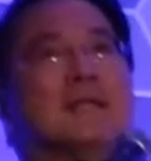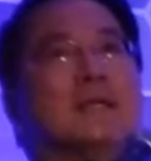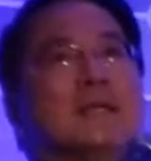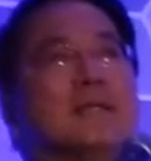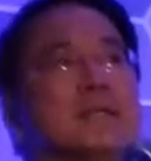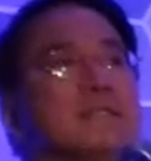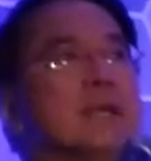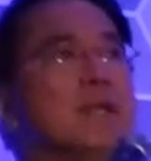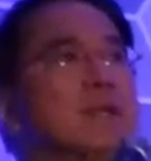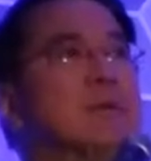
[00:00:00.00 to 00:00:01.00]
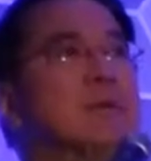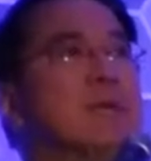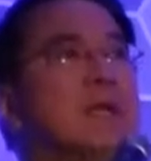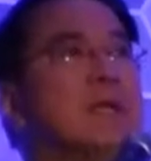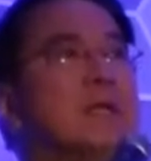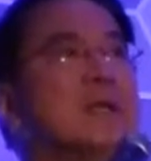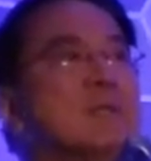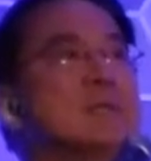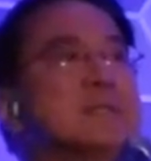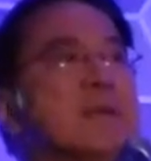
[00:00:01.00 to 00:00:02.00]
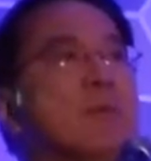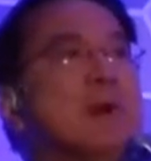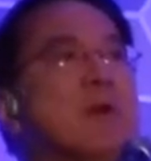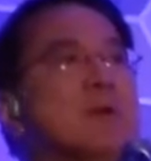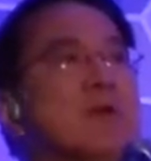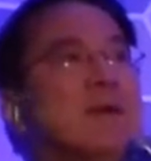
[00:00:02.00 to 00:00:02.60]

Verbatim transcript: the, the, tenure committee will say, wow,